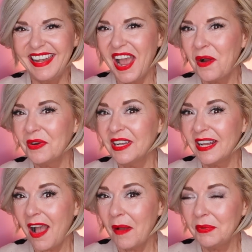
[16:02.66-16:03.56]
Now we're going
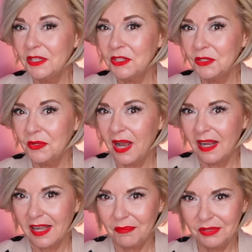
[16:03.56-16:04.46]
to hop into
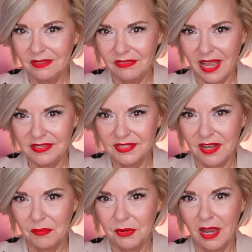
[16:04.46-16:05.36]
a couple of
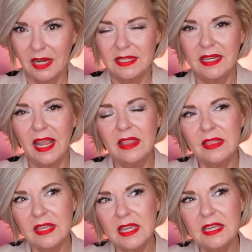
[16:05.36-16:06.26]
lifestyle products,
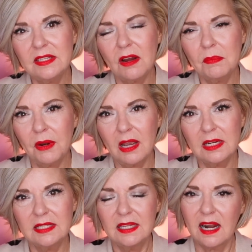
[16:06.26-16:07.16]
and these are
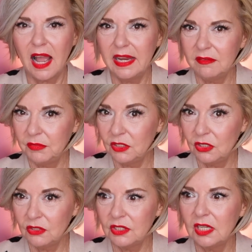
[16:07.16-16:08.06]
products that I have been
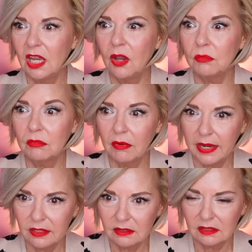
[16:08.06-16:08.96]
using
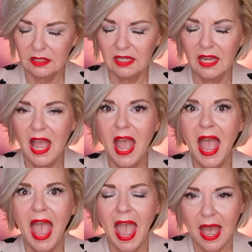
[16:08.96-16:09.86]
regularly,
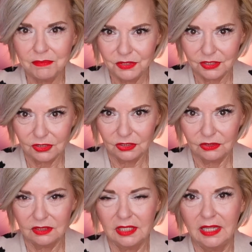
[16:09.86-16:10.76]

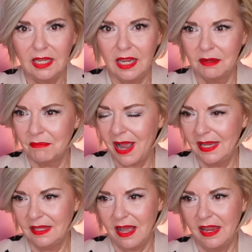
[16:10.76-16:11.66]
absolutely in
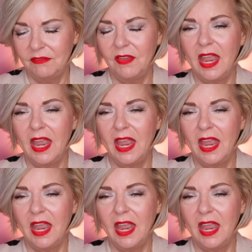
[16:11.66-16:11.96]
my life.